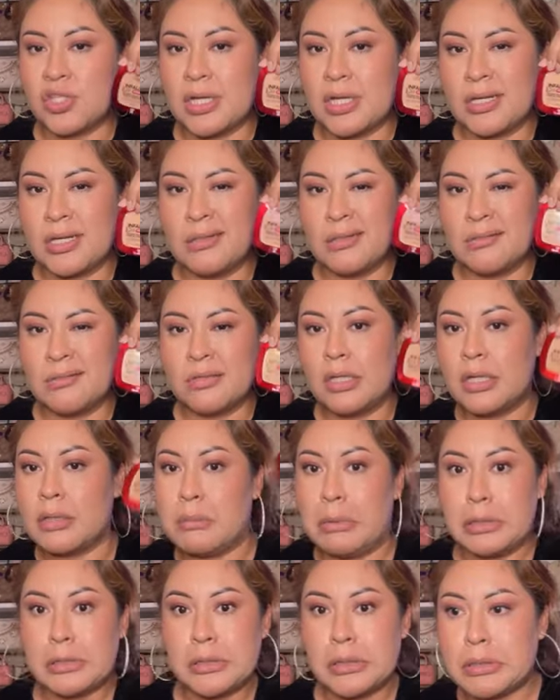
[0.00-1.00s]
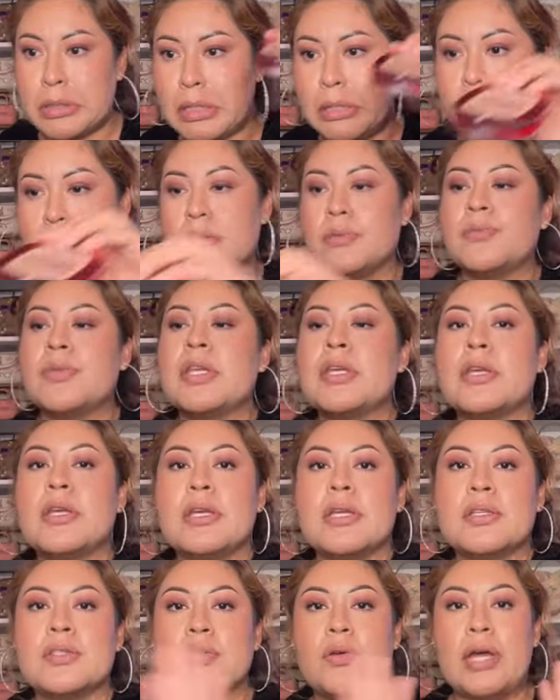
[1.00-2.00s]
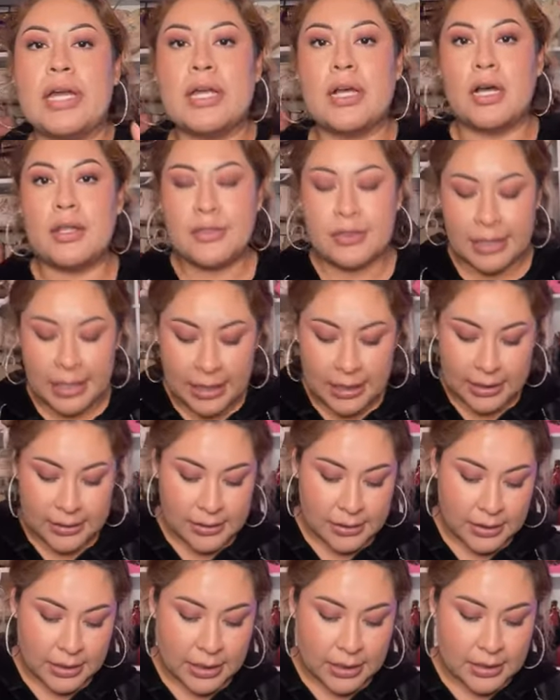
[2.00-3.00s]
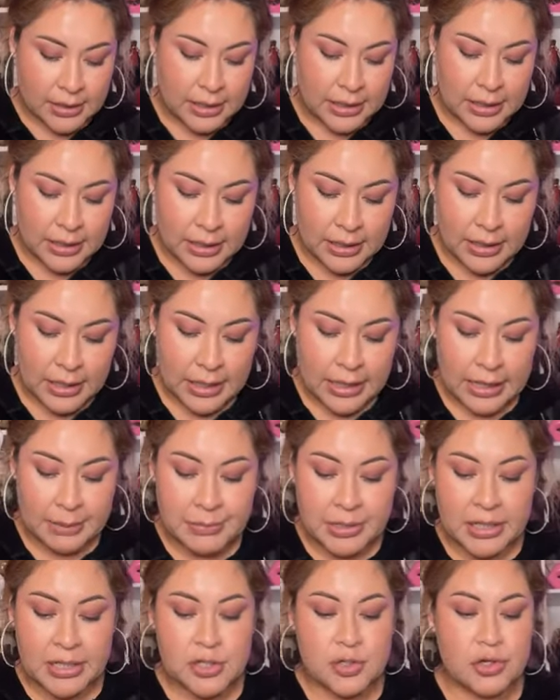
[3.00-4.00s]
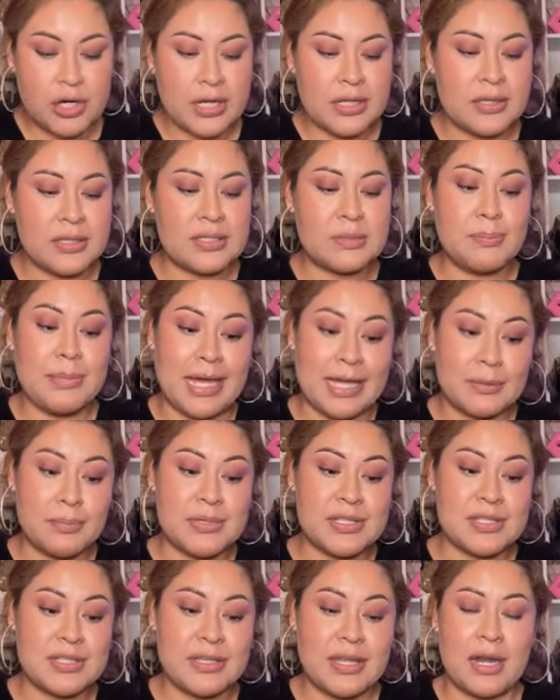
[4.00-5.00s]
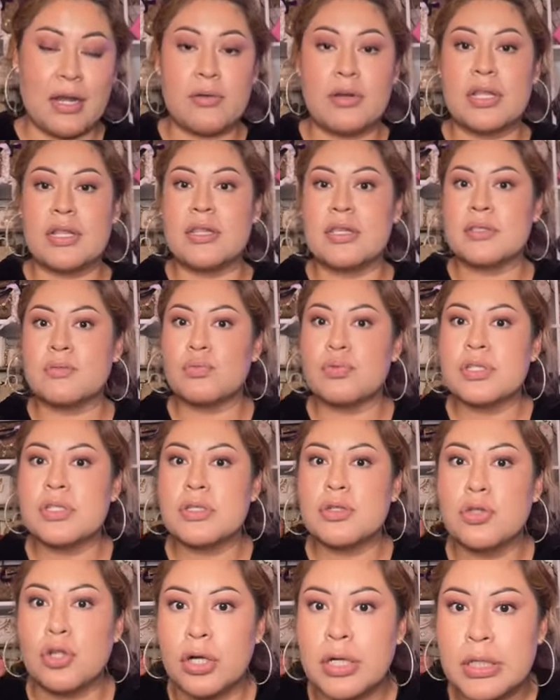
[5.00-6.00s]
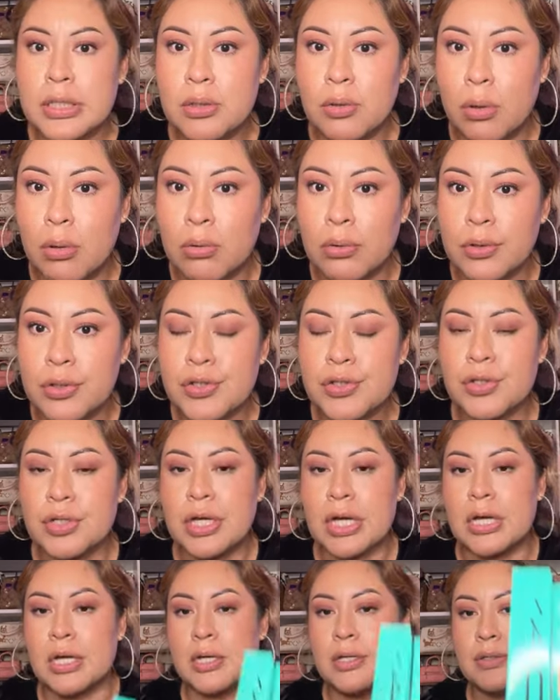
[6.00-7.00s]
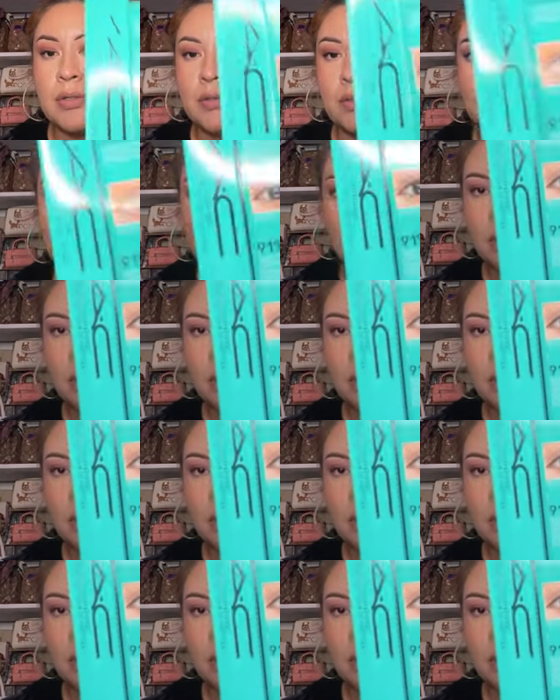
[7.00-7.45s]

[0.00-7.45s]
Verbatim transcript: Kind of looks like my shade. I don't know. So I got that, and then I'm gonna try this MAC mascara. This was thirty dollars, you guys.